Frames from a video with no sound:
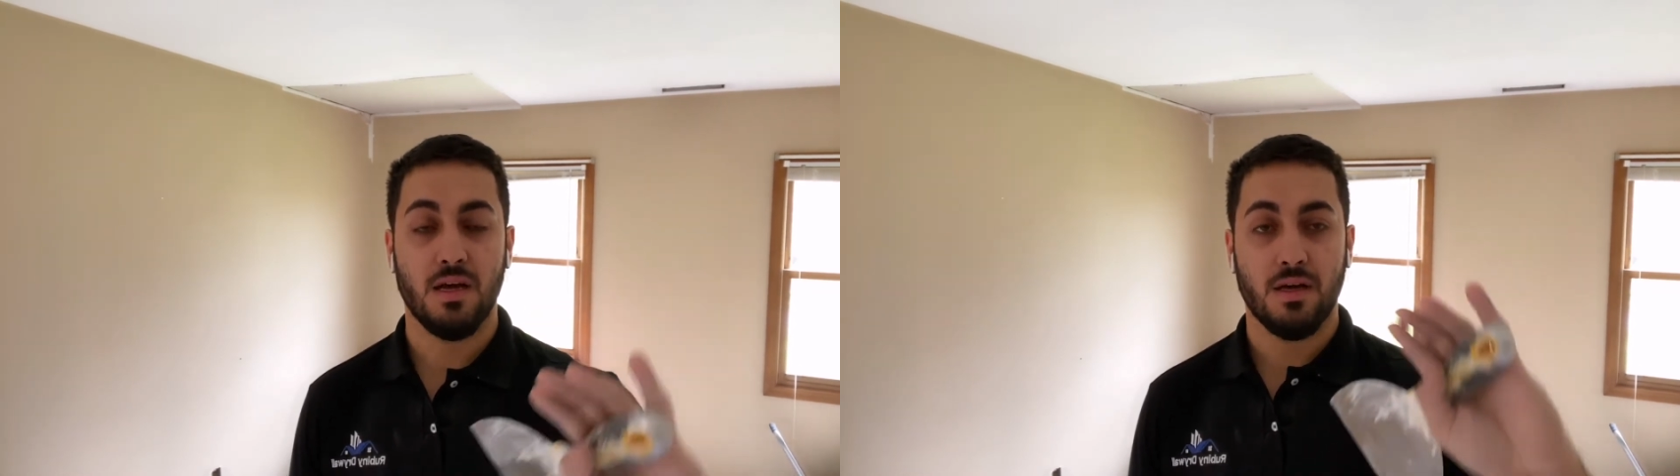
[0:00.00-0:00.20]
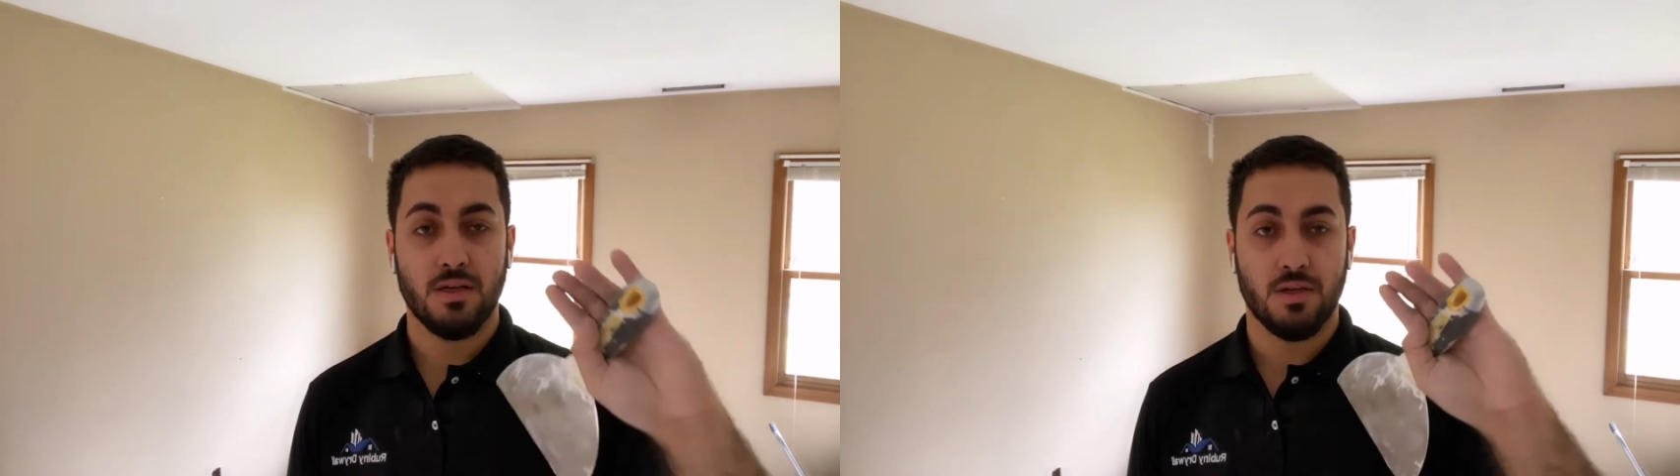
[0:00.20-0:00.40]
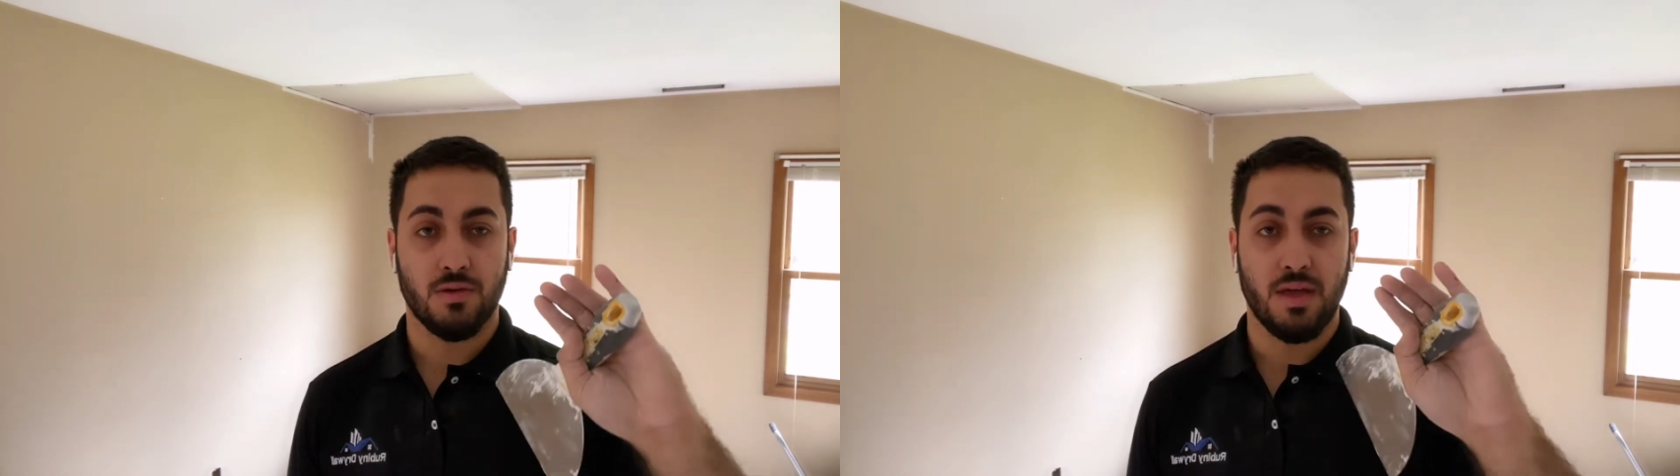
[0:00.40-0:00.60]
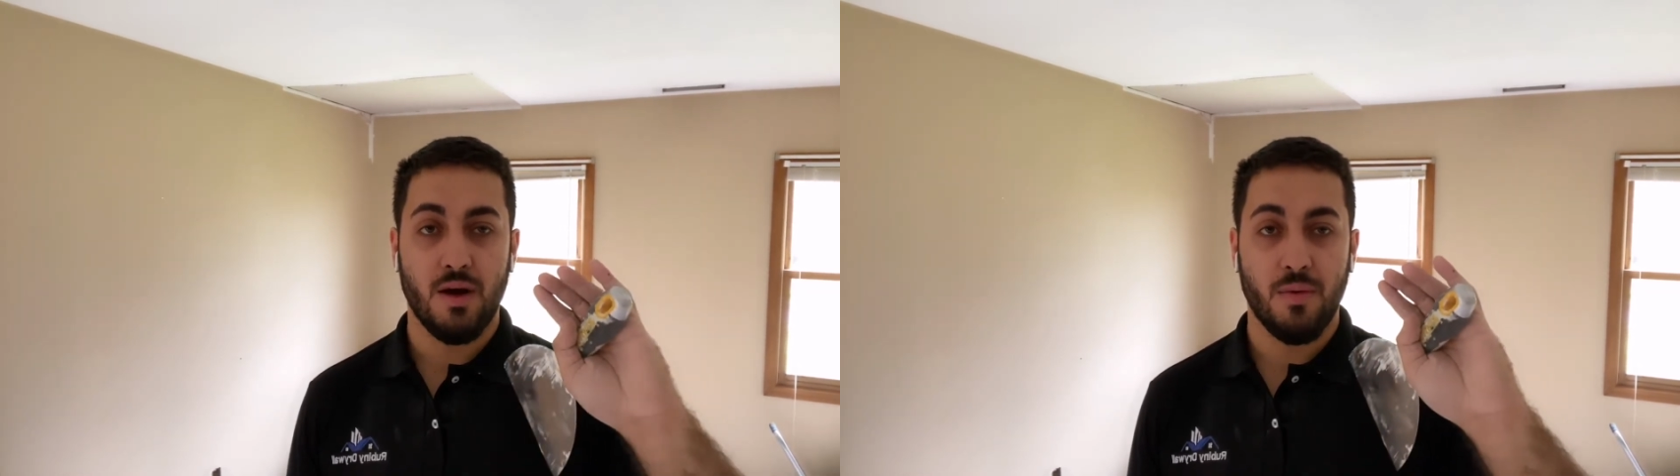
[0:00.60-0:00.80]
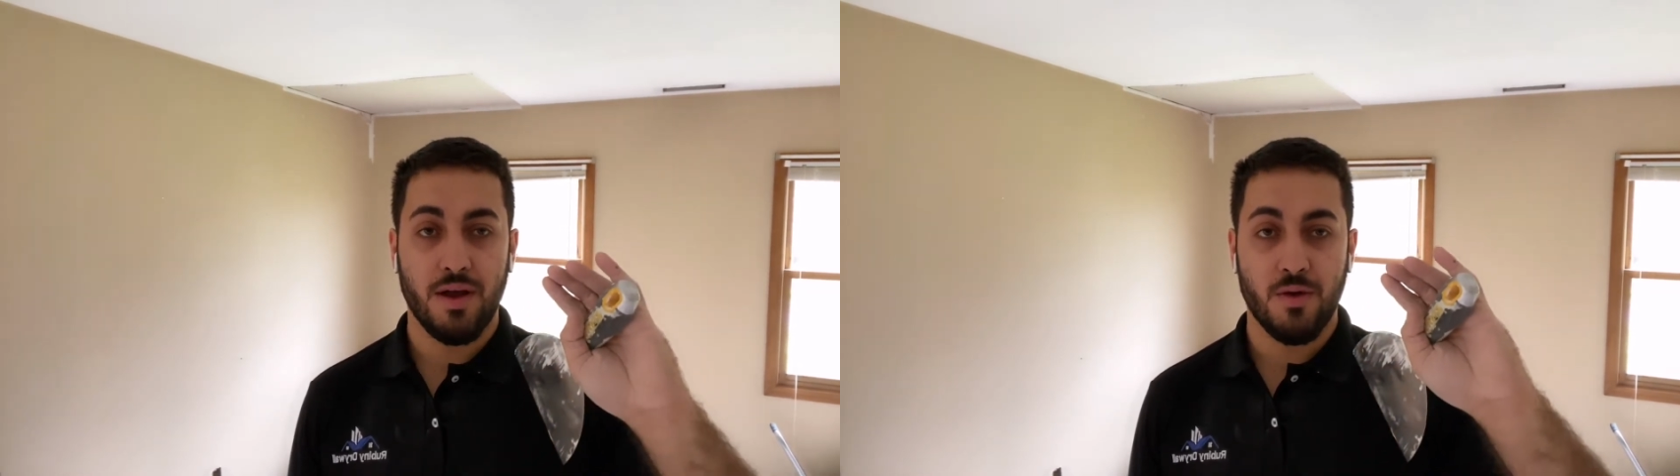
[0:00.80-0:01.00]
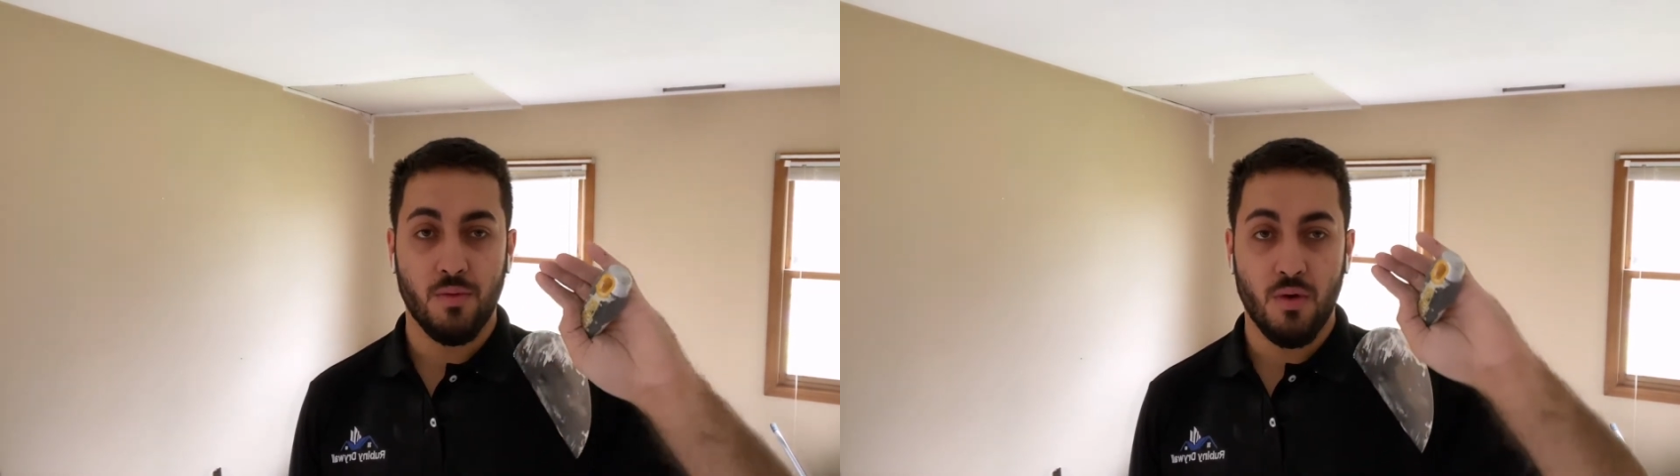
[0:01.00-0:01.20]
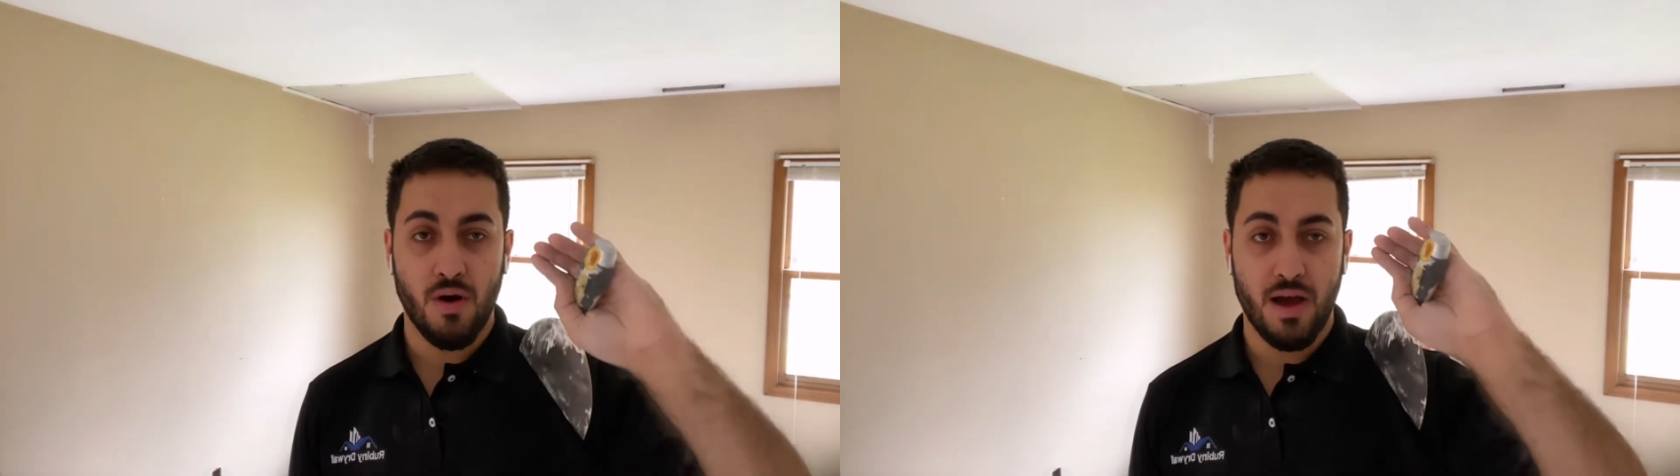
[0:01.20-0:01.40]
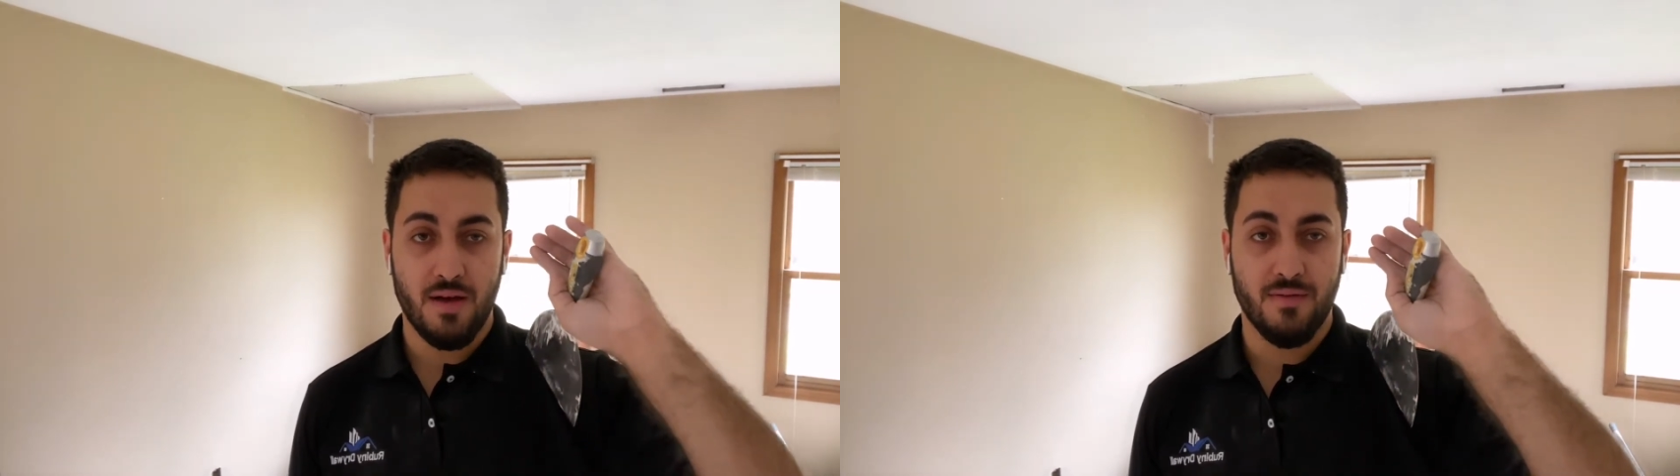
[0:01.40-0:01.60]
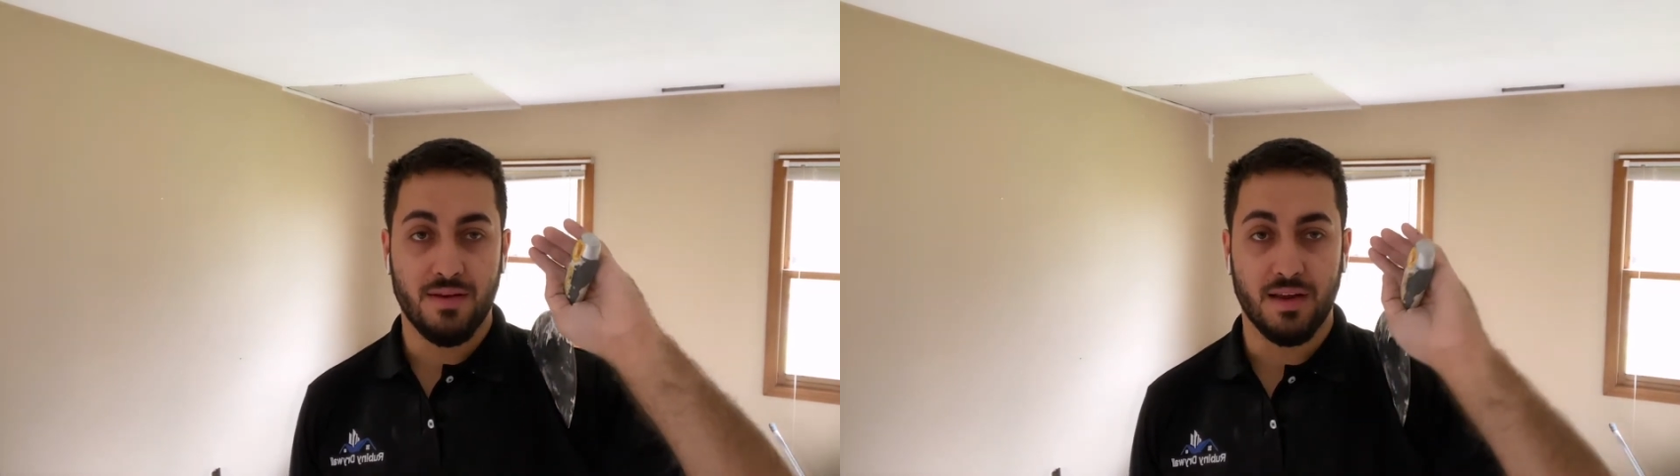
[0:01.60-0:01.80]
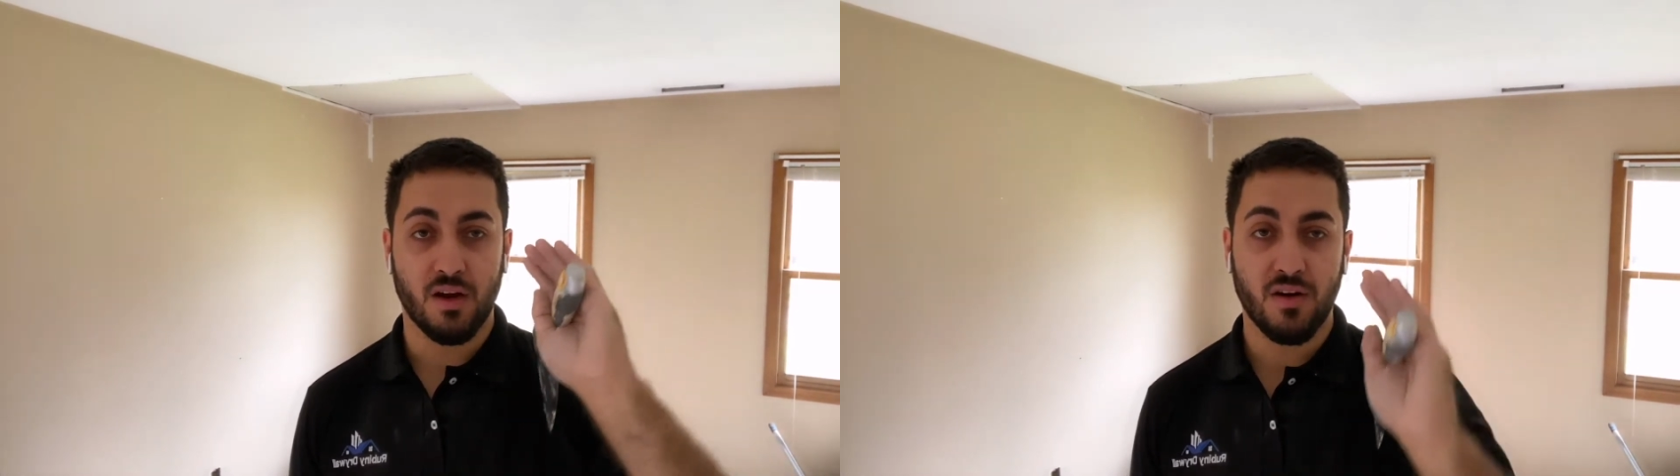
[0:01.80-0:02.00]
So that way you won't have
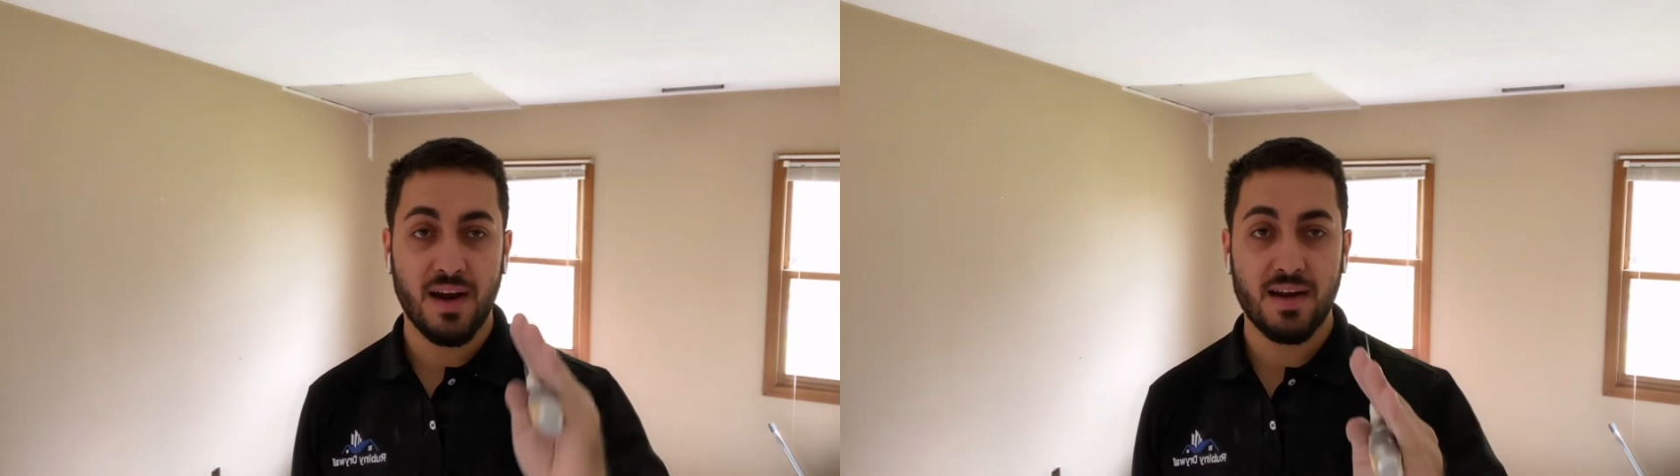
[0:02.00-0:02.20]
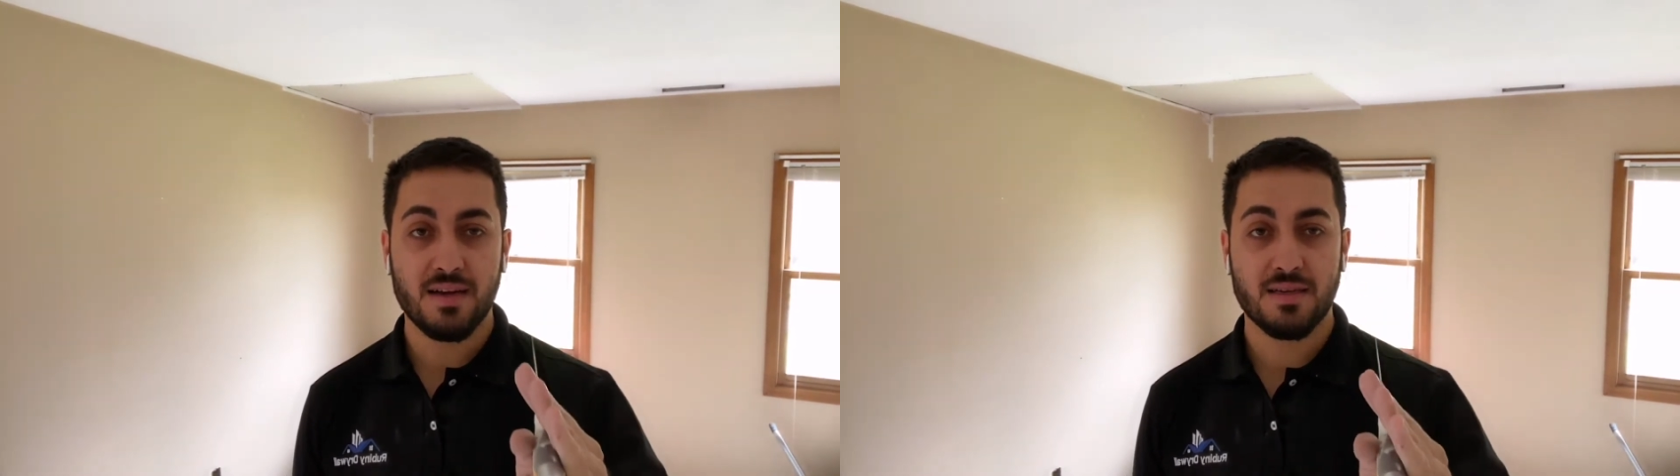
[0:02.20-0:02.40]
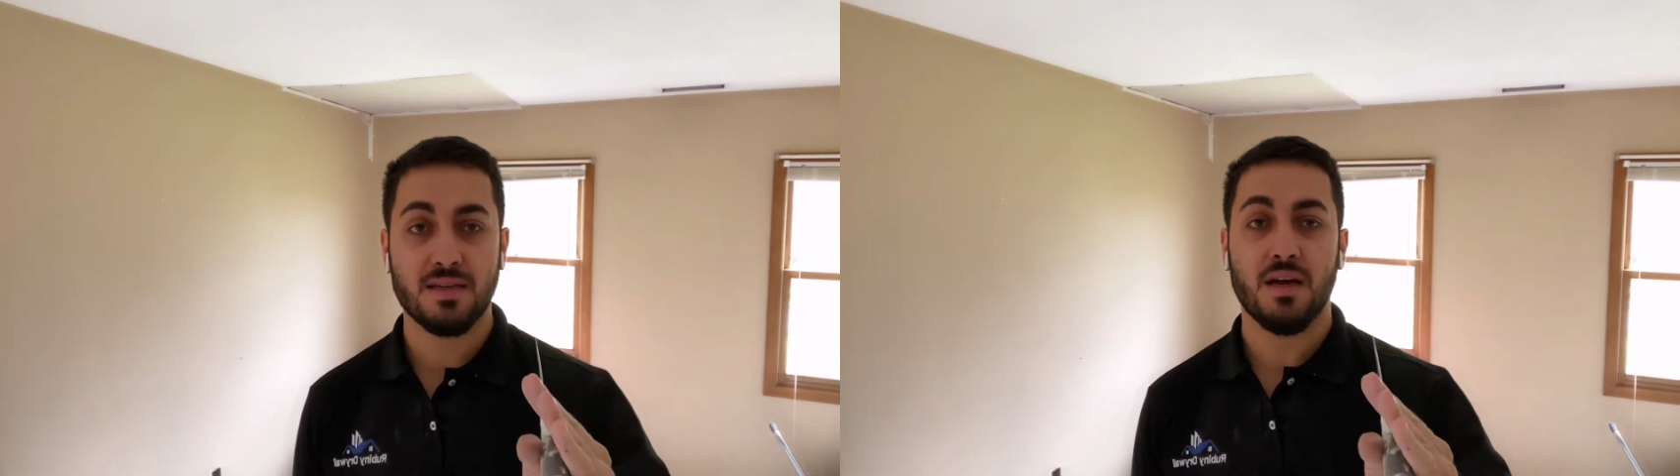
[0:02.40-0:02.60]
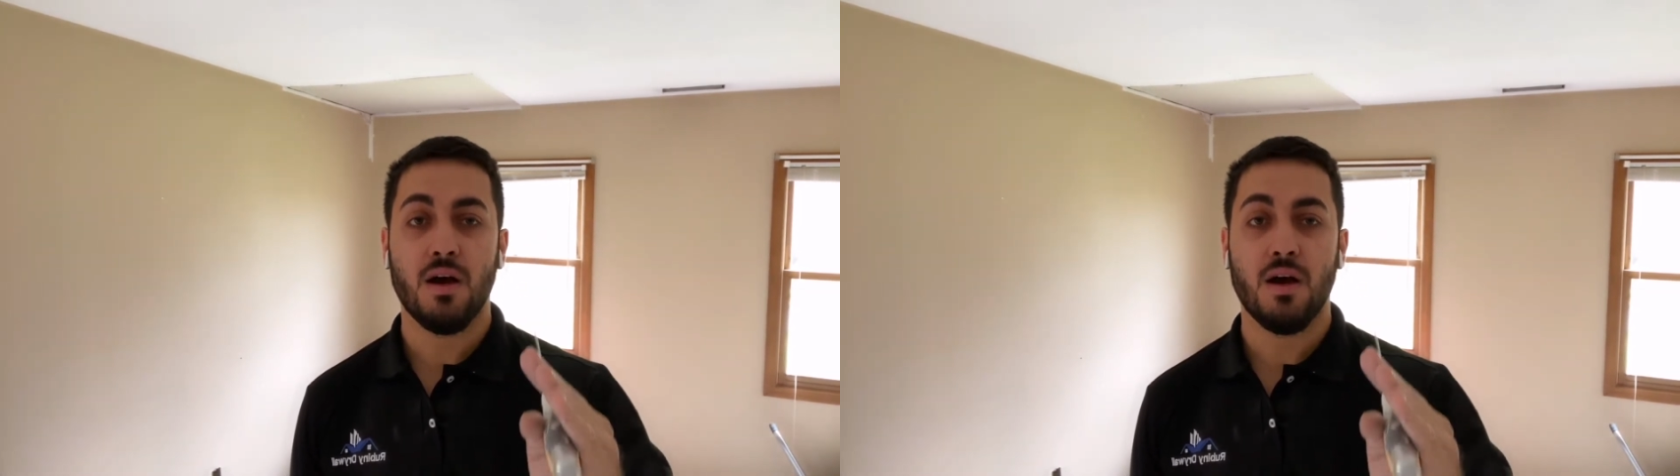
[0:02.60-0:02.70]
any cracks